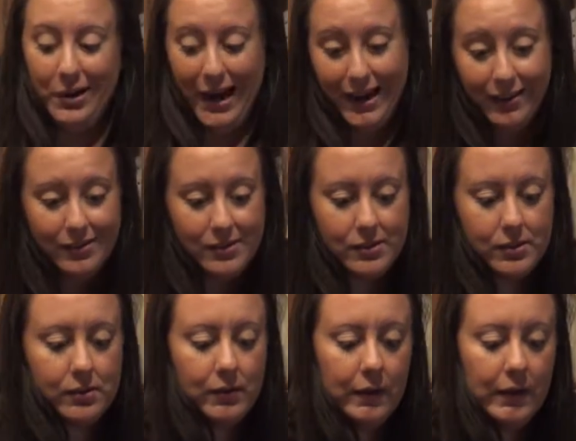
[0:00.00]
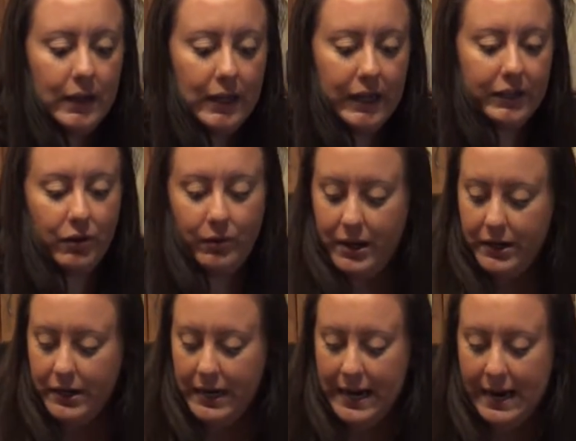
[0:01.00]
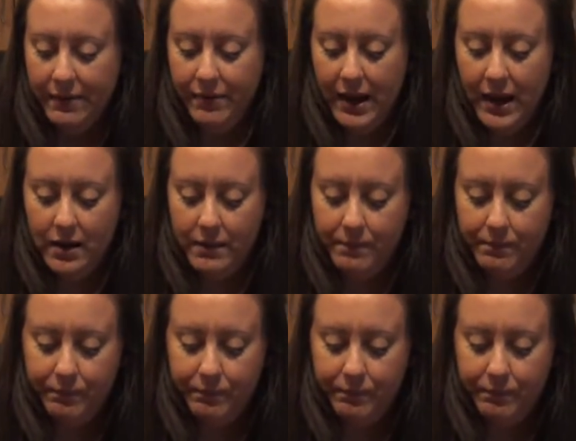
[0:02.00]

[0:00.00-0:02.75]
1/8. I go ahead and I add that.